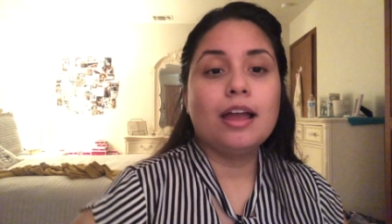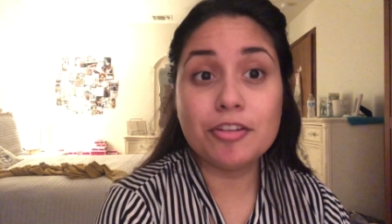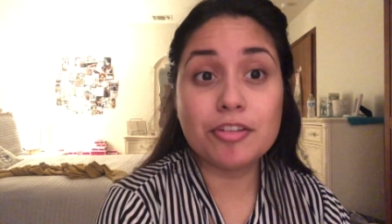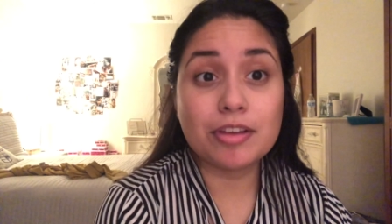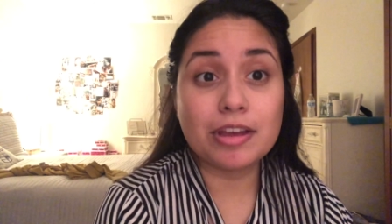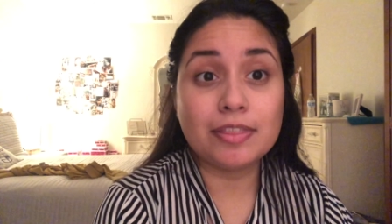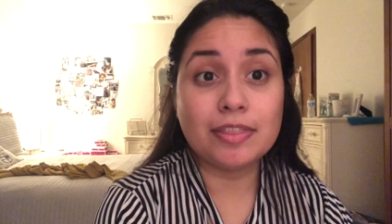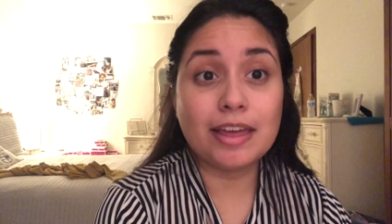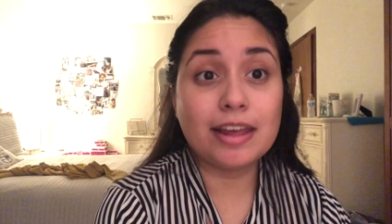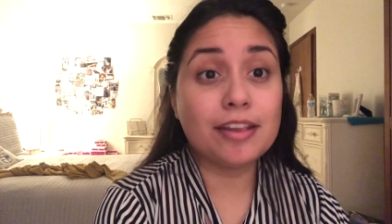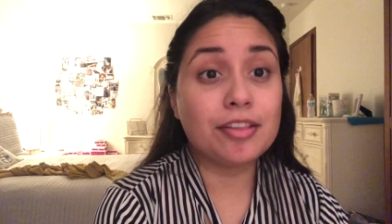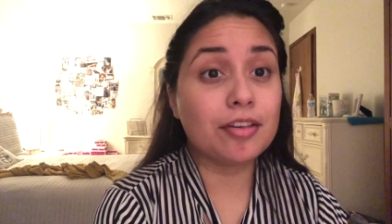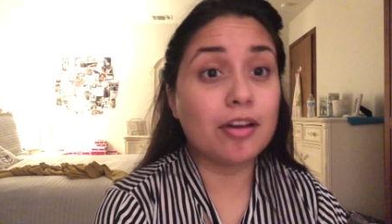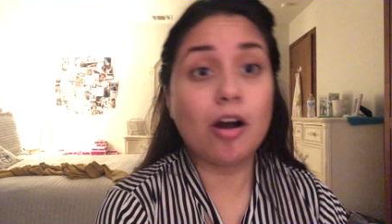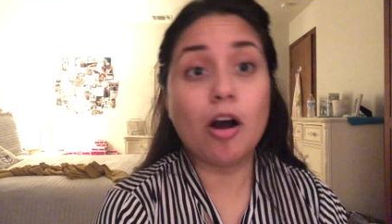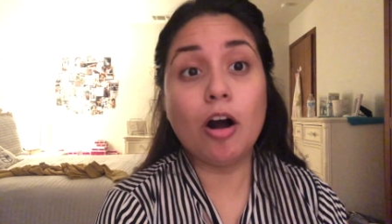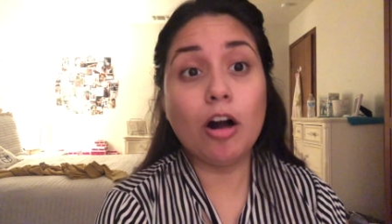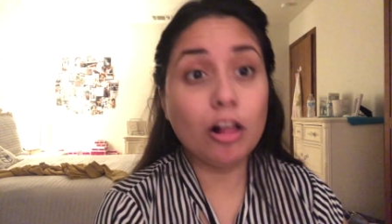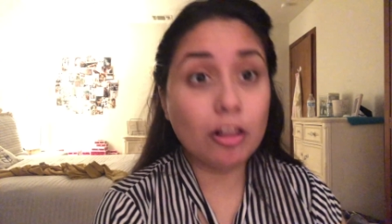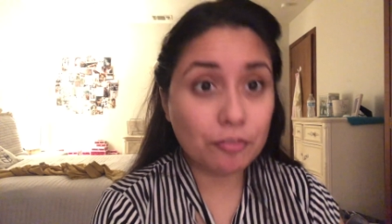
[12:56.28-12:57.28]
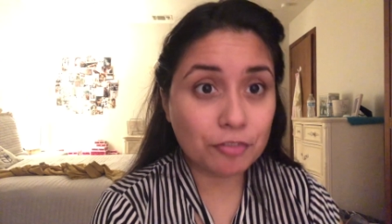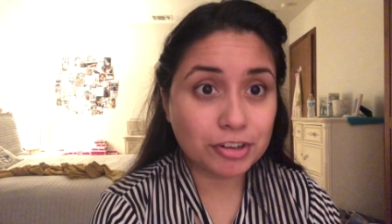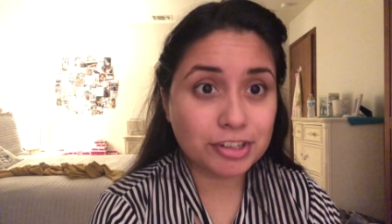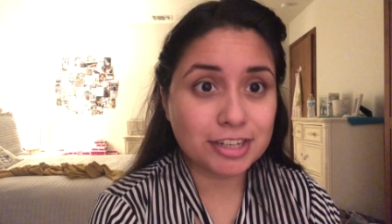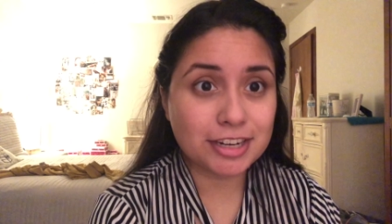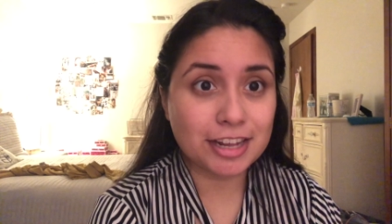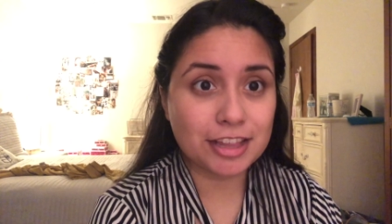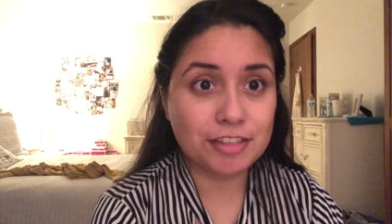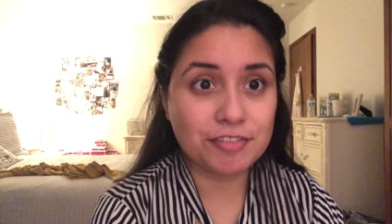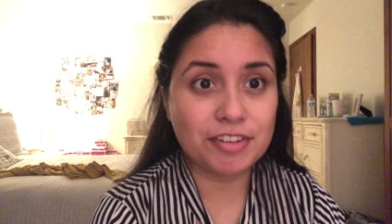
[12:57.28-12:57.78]
And that is all for
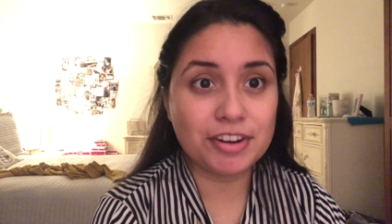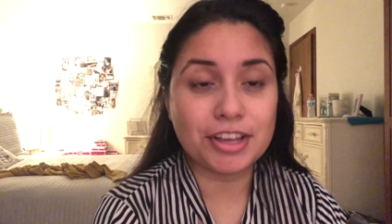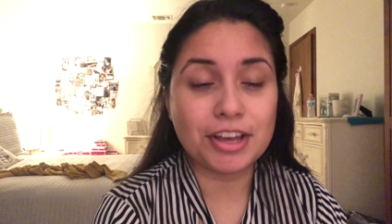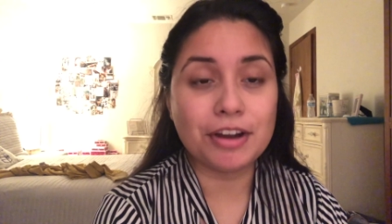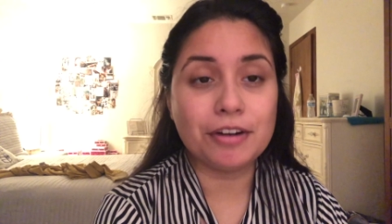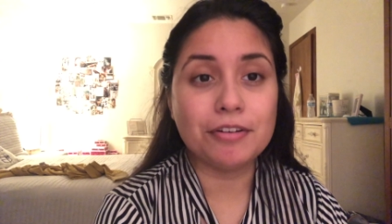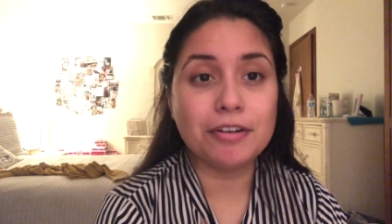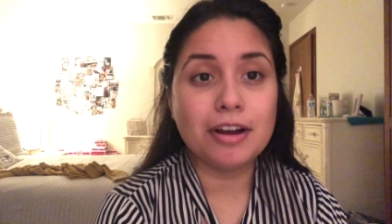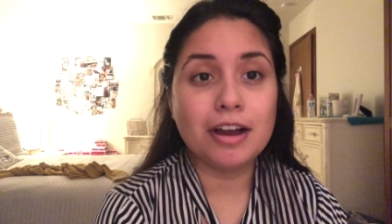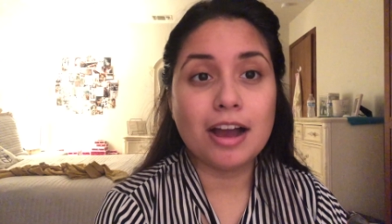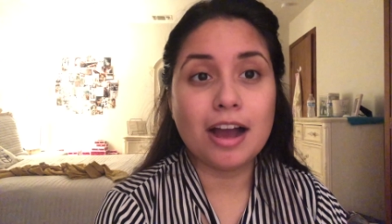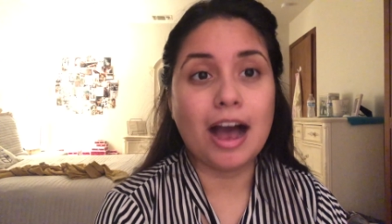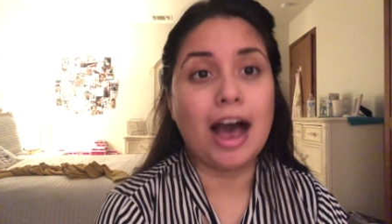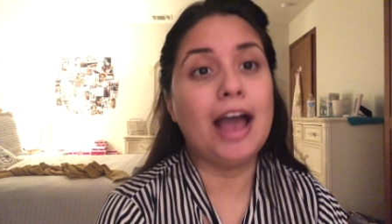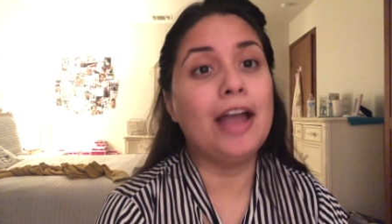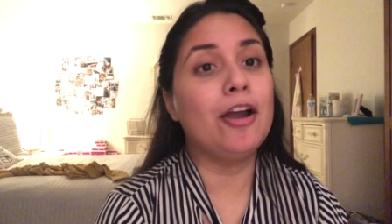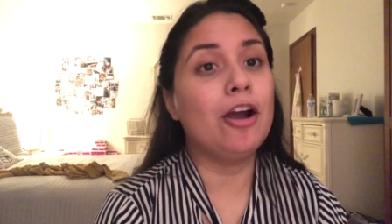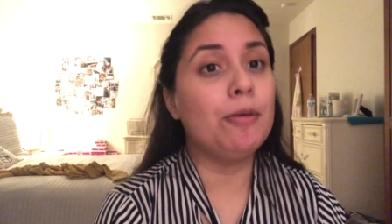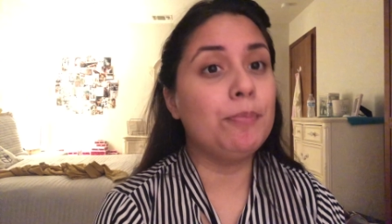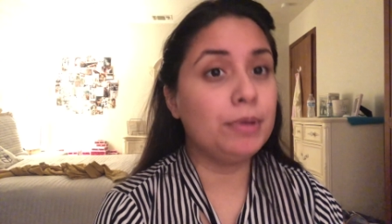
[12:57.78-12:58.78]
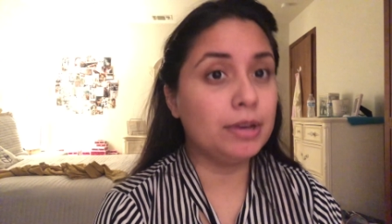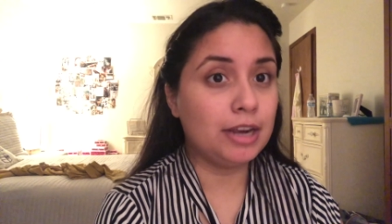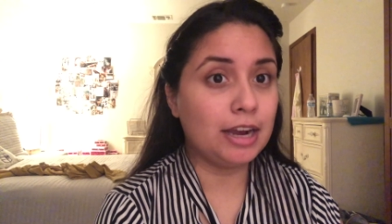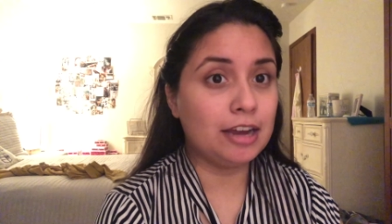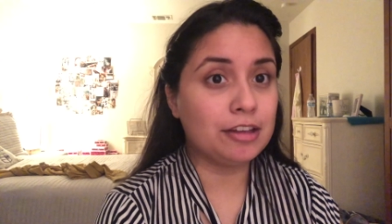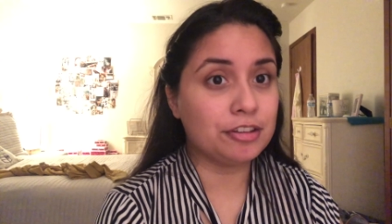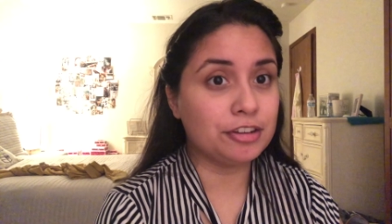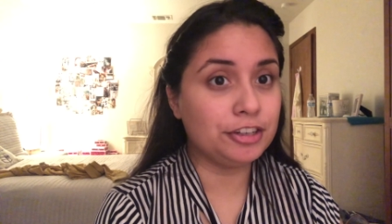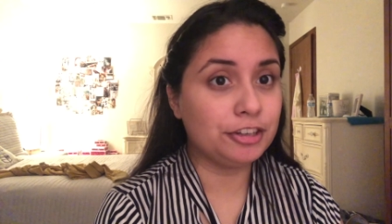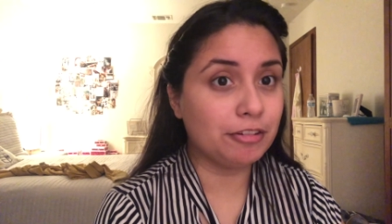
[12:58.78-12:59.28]
today's video. I hope you
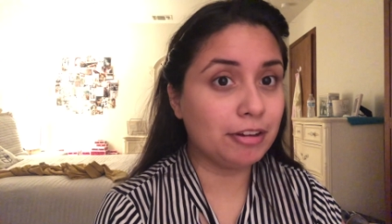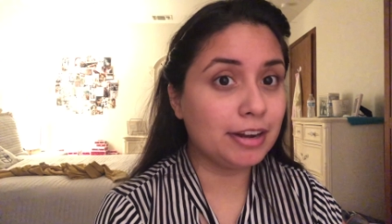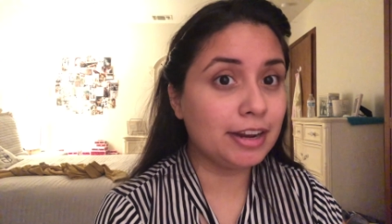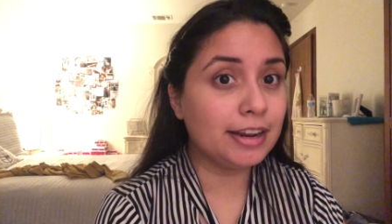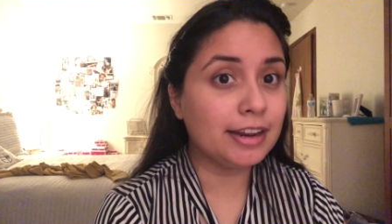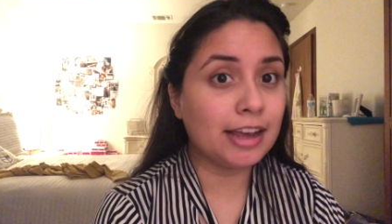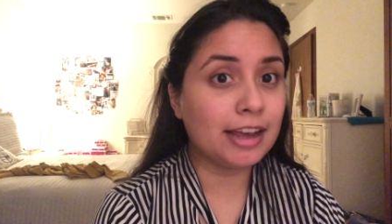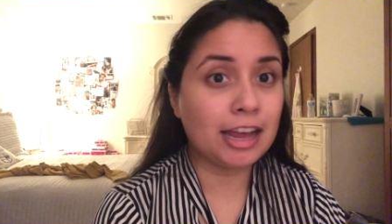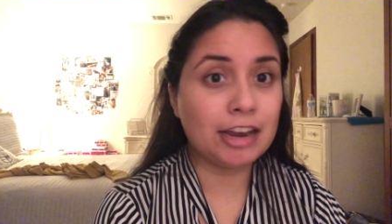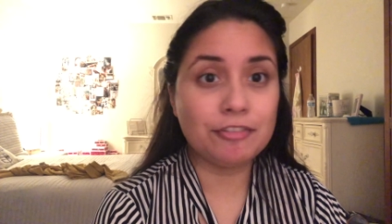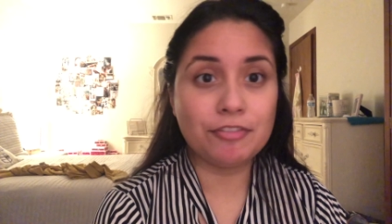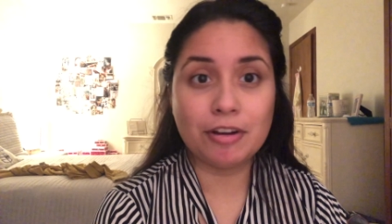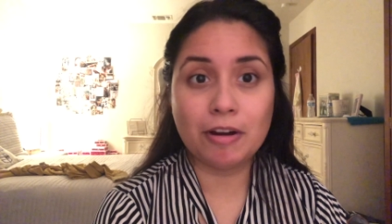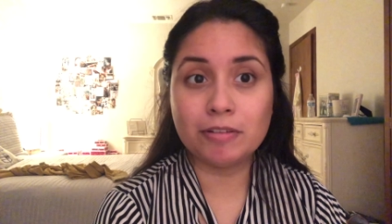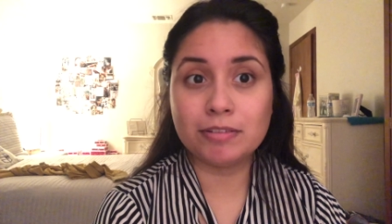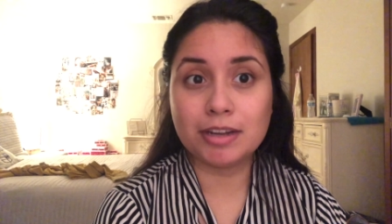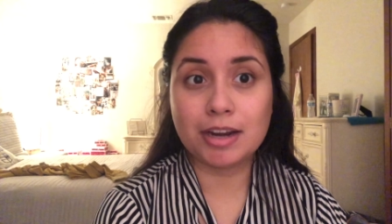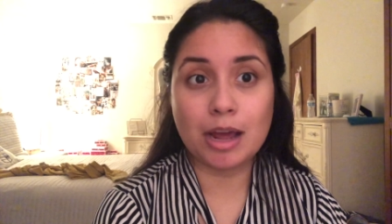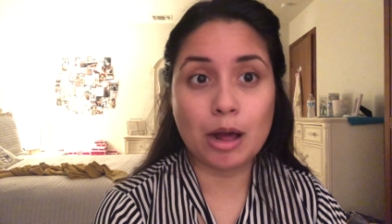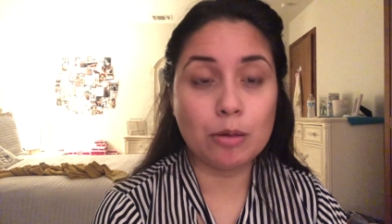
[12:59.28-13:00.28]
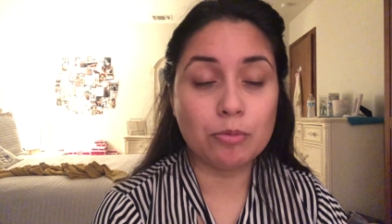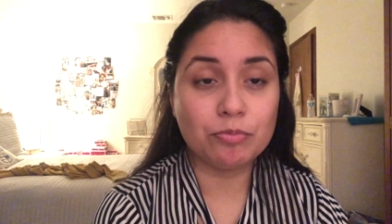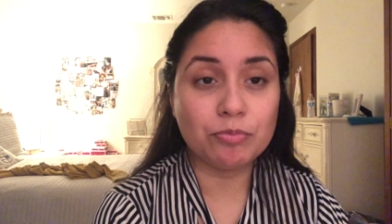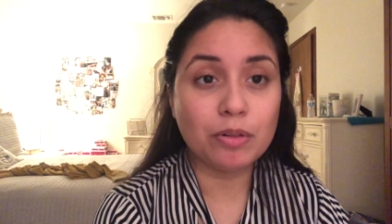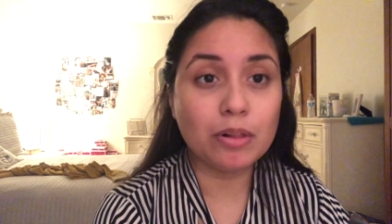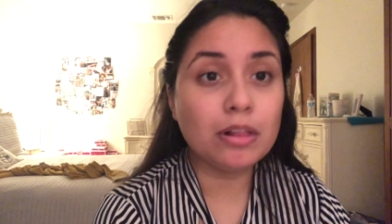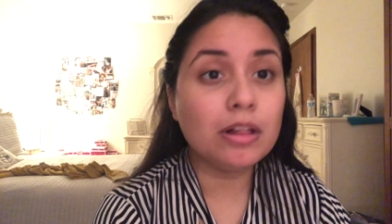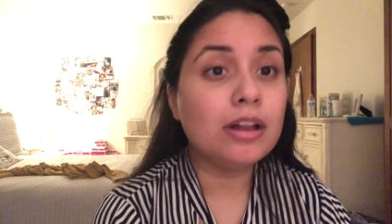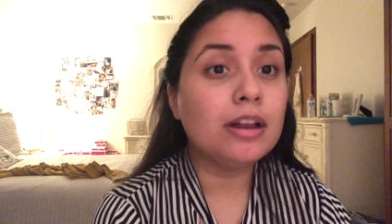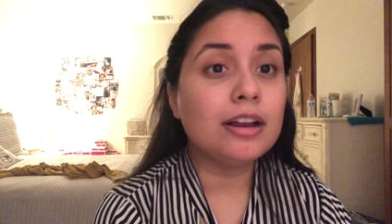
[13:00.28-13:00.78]
guys enjoyed it and found it
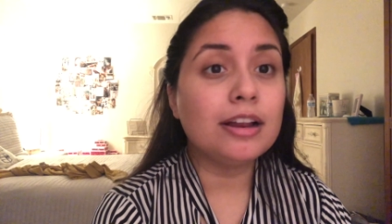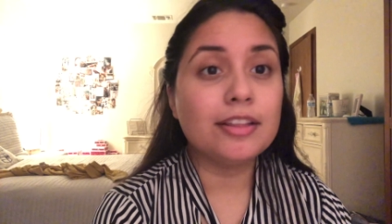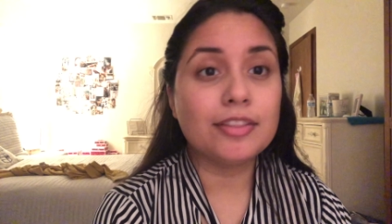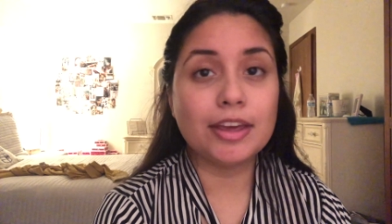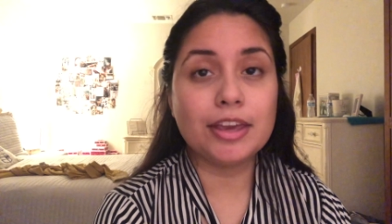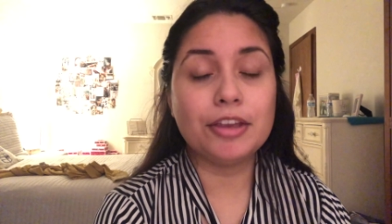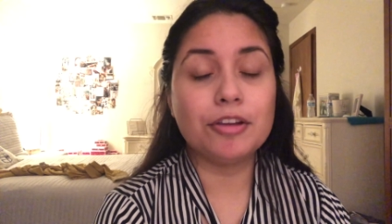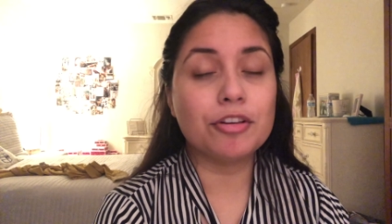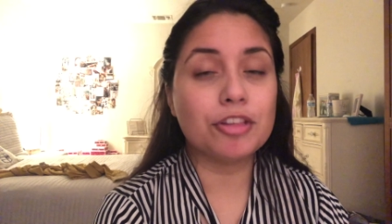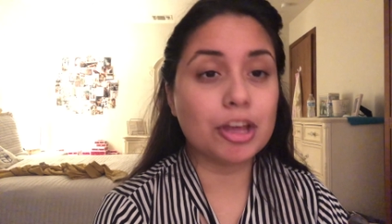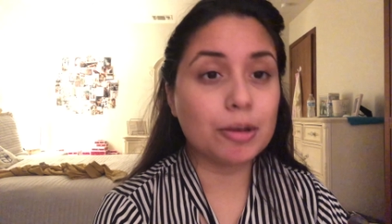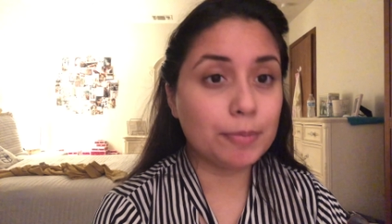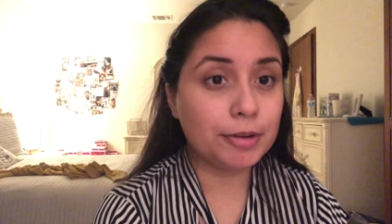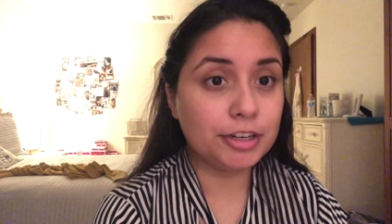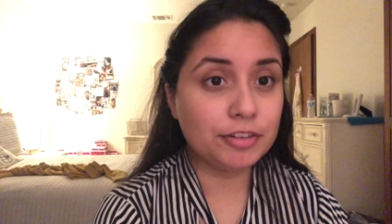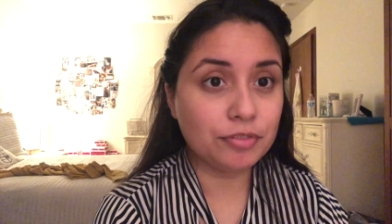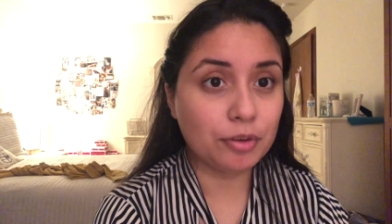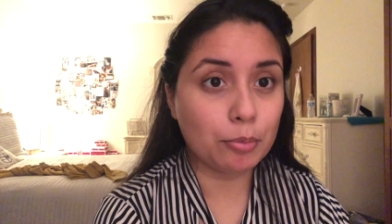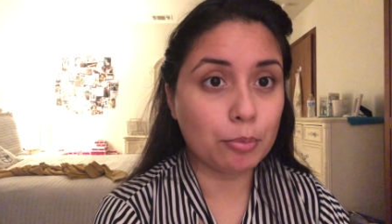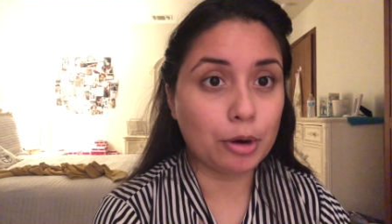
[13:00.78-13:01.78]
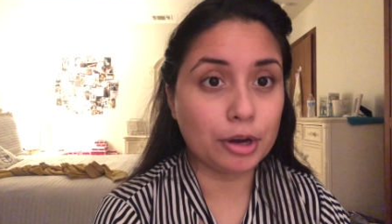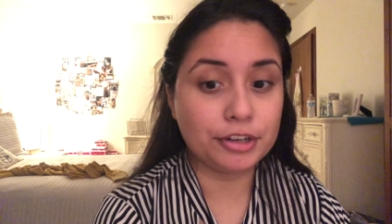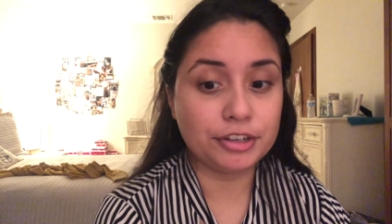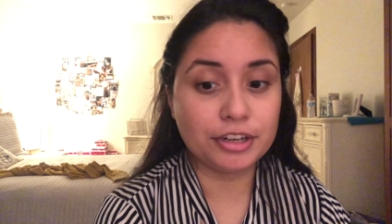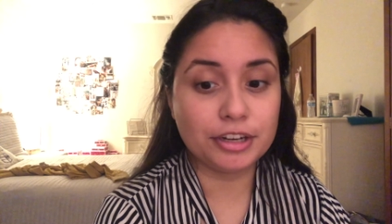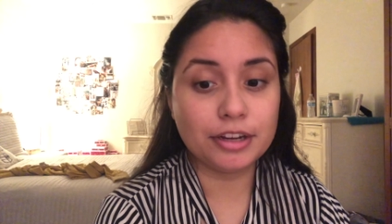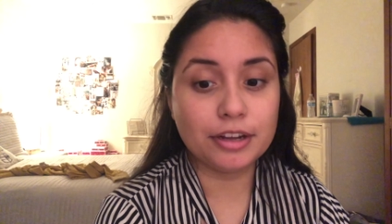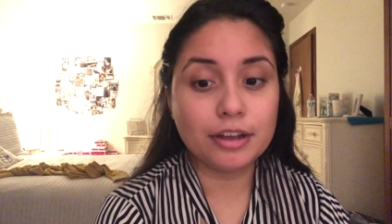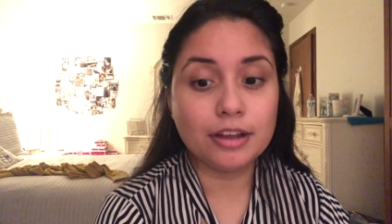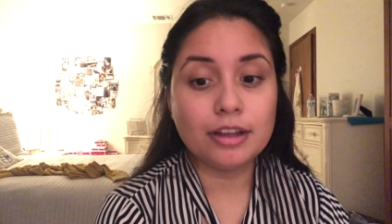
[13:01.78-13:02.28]
helpful. Thank you so much for
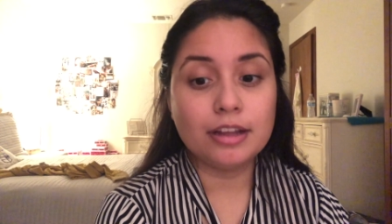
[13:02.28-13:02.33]
watching.